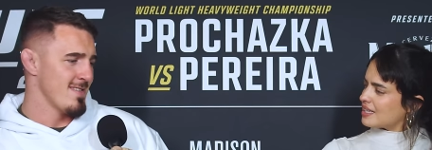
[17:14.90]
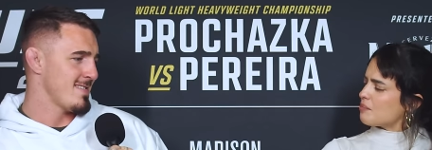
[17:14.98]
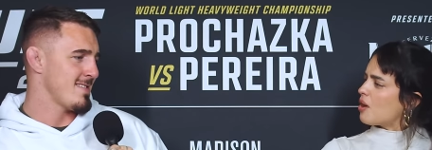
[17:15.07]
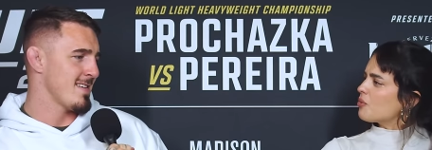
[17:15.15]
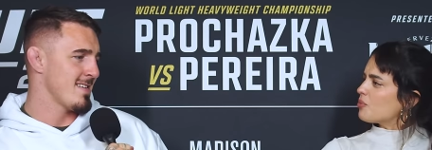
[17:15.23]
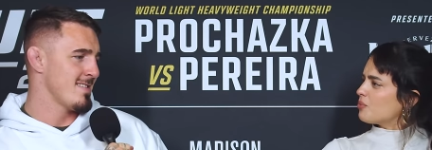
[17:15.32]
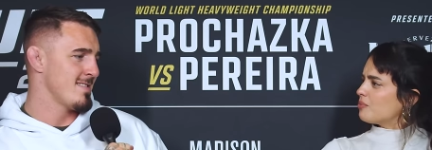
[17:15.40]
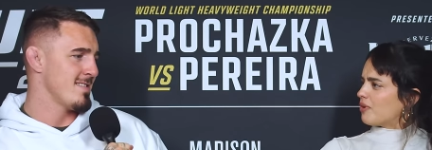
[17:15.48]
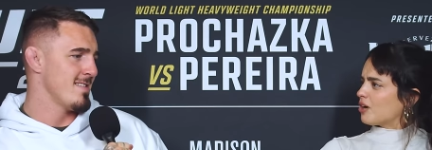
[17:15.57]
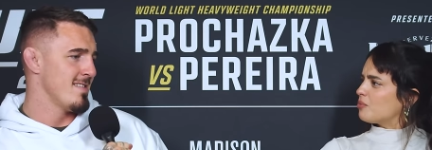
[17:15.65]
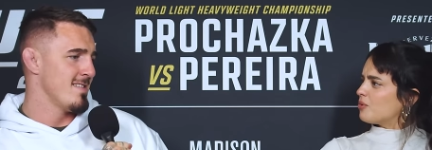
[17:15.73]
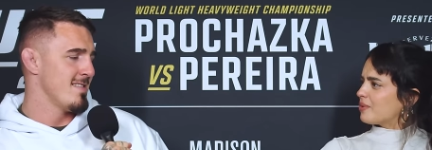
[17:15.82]
Speaker 1: these things.
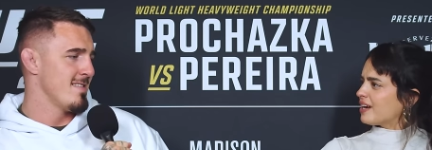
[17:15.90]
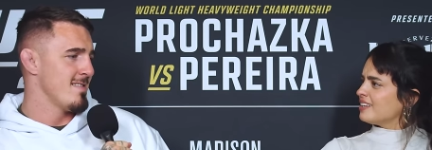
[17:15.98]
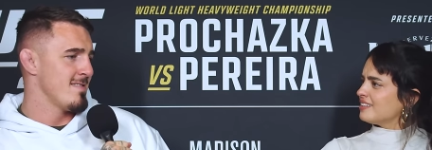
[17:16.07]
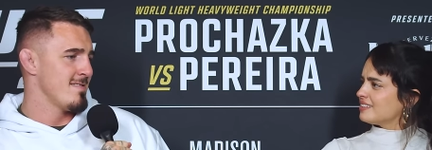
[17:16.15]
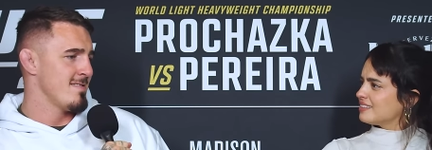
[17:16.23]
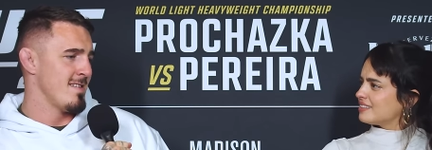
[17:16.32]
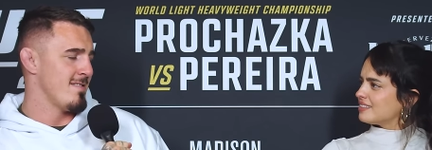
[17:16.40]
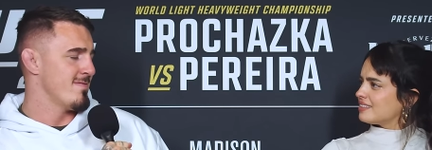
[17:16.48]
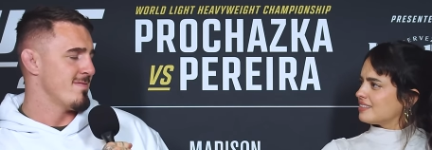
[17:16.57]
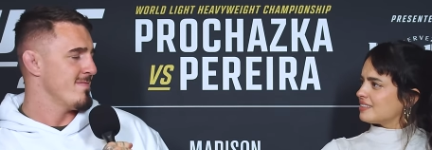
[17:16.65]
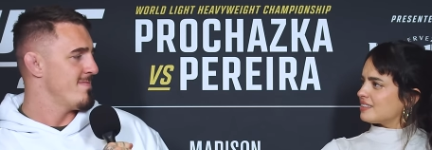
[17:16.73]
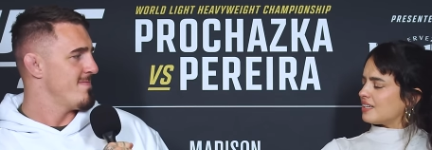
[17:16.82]
Marble bread?
Speaker 2: No.
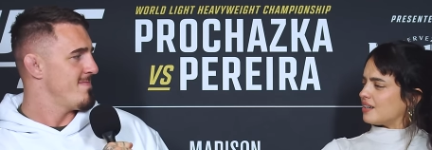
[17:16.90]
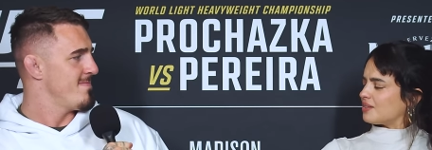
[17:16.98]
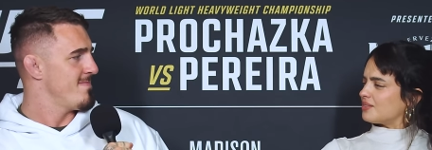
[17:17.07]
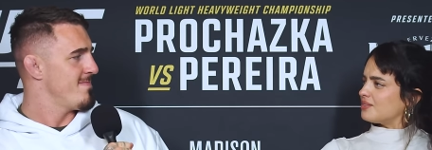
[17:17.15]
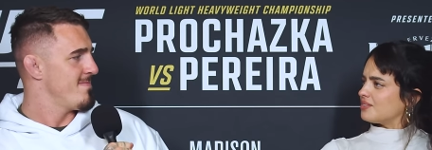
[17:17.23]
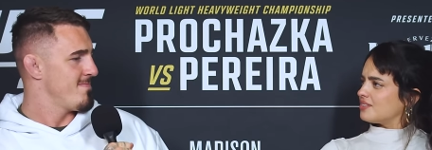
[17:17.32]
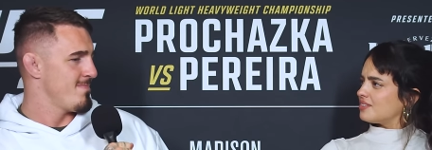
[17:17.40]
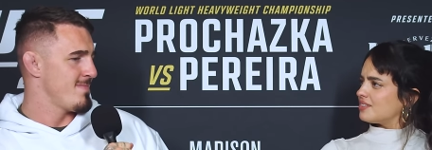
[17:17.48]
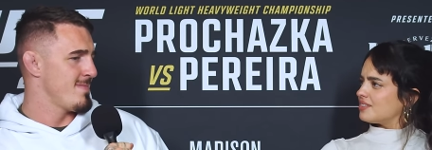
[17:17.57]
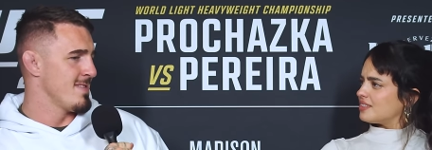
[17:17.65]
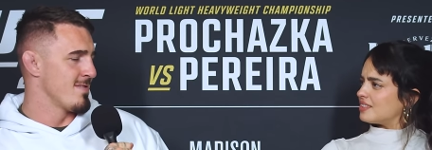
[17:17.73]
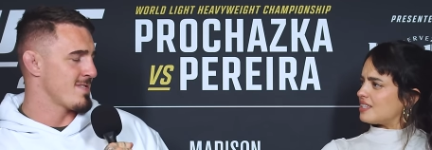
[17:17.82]
Speaker 1: Oh.
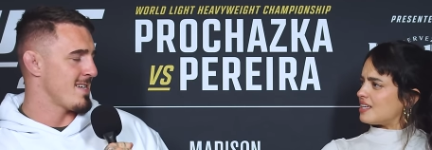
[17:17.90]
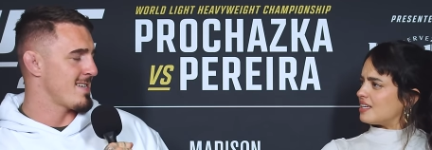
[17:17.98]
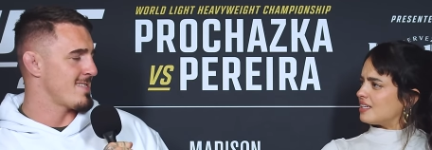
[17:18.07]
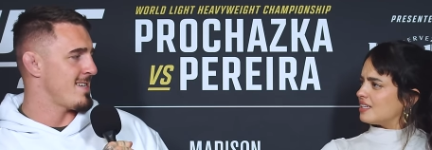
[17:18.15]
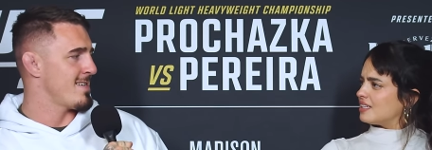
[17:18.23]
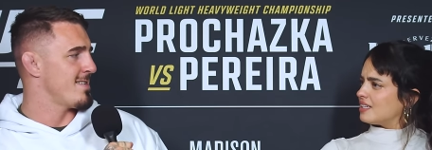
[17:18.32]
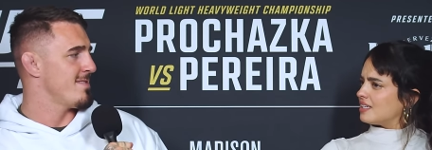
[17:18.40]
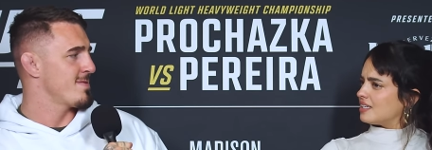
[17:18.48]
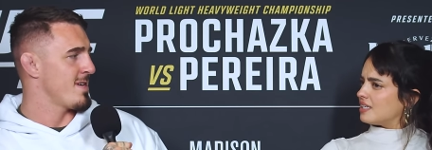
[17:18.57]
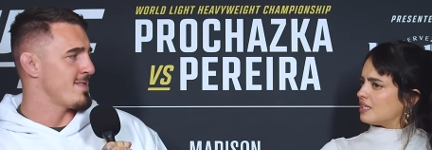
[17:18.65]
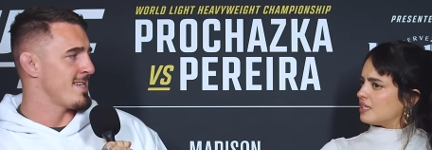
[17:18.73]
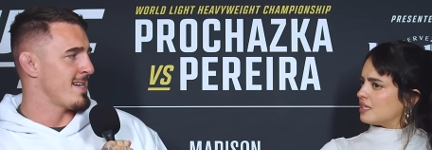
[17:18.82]
Speaker 2: Looks like a tiger.
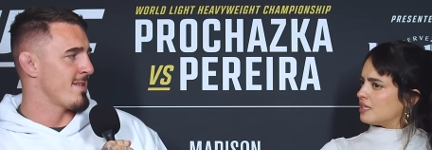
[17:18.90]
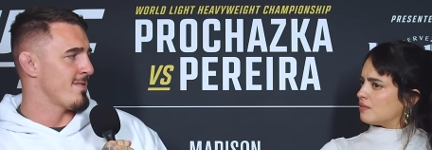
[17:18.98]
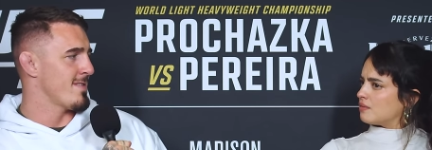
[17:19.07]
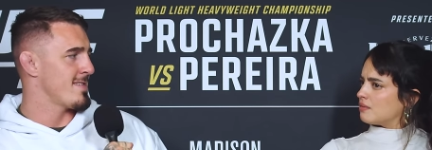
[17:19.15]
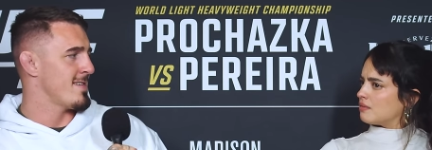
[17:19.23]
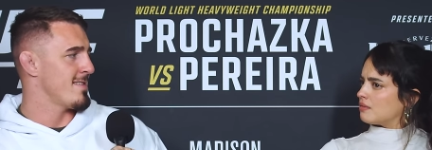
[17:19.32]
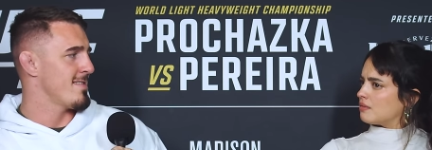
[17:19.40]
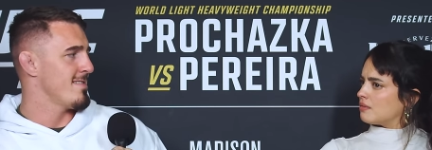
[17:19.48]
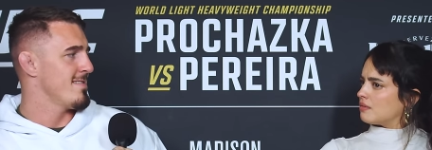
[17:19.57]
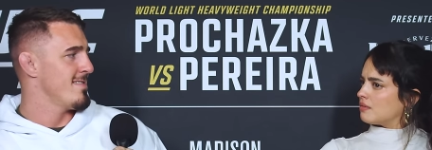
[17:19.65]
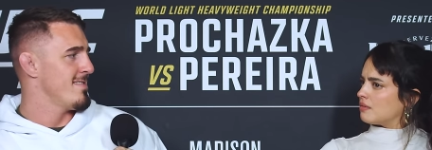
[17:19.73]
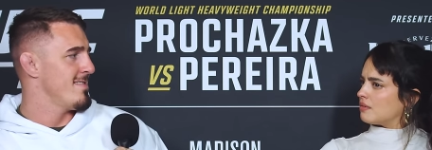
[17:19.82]
It's got a tiger on the side.
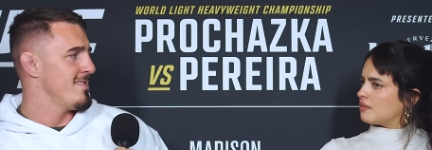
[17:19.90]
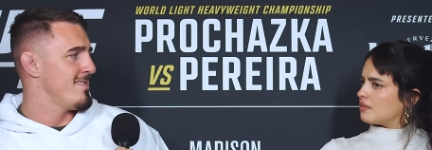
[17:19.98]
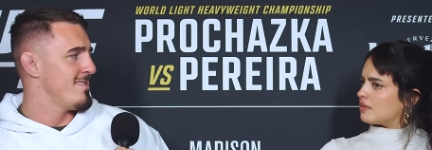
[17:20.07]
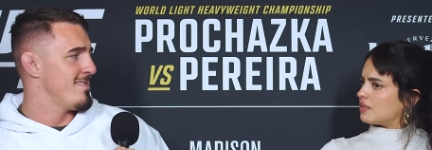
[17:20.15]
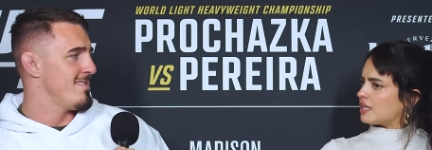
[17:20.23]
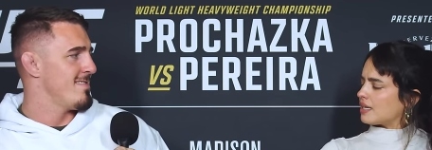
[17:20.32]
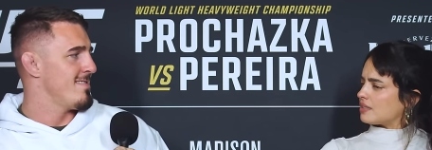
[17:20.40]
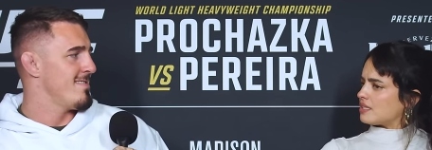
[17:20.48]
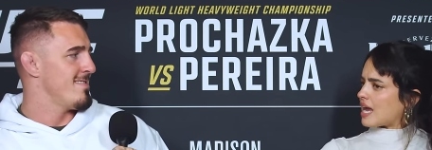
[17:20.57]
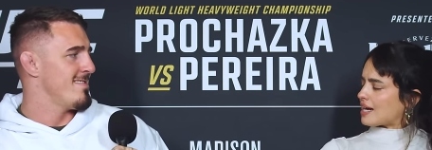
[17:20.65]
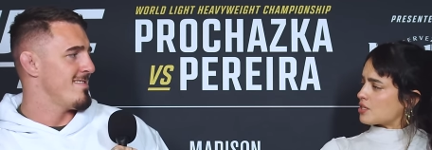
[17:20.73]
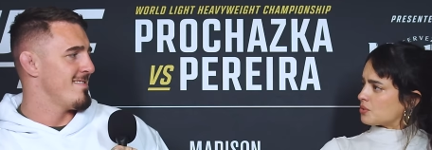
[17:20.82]
Speaker 1: Like an
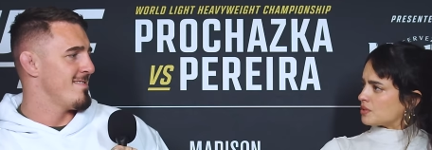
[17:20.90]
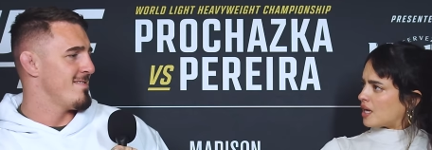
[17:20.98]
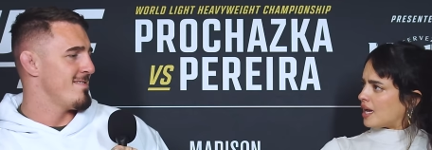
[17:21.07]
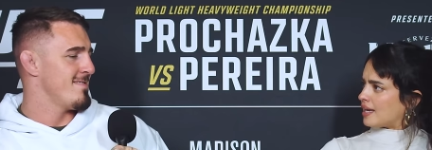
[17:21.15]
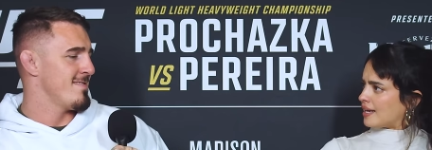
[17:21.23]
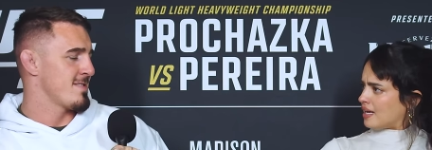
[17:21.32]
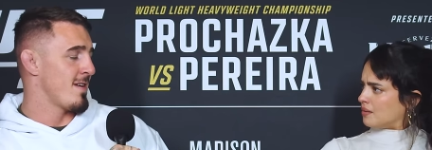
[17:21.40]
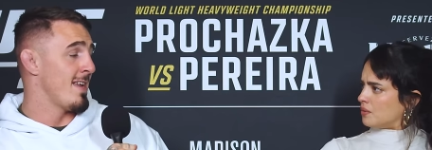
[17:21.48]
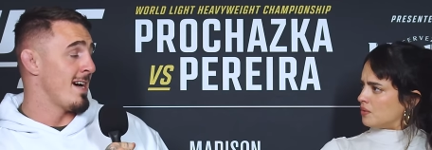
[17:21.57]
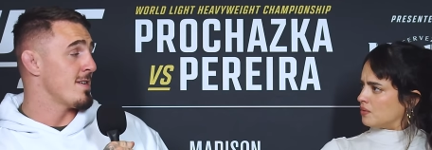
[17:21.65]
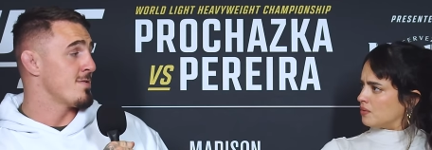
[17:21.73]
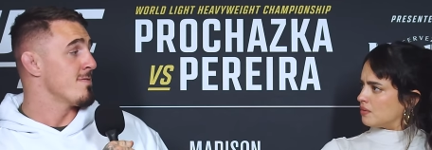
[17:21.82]
animal? It's
Speaker 2: got
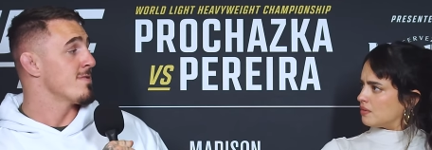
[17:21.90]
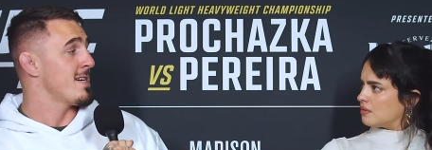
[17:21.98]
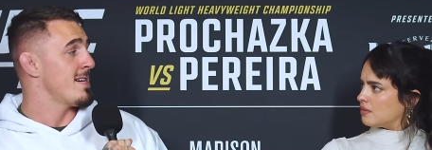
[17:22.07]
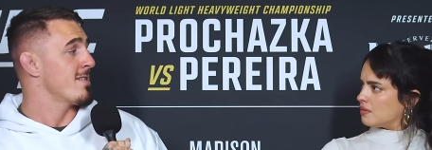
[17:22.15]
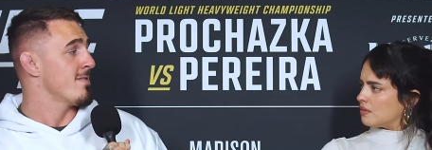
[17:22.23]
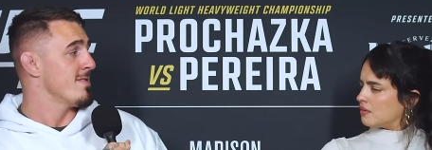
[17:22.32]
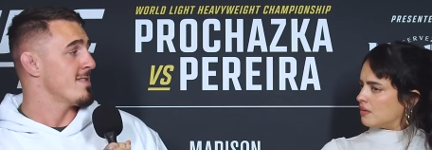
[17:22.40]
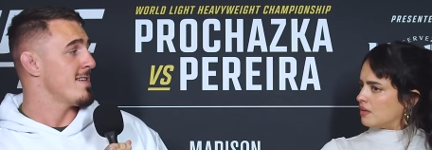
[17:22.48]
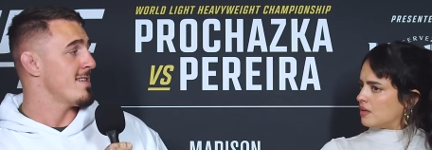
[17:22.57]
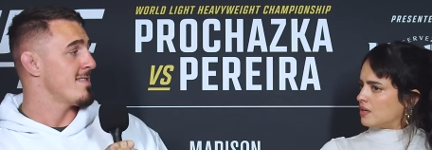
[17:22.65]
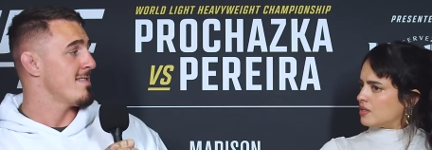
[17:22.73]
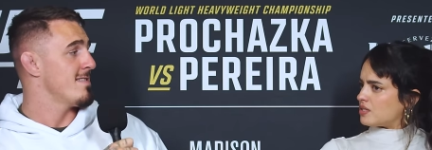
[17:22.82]
an actual tiger on the side.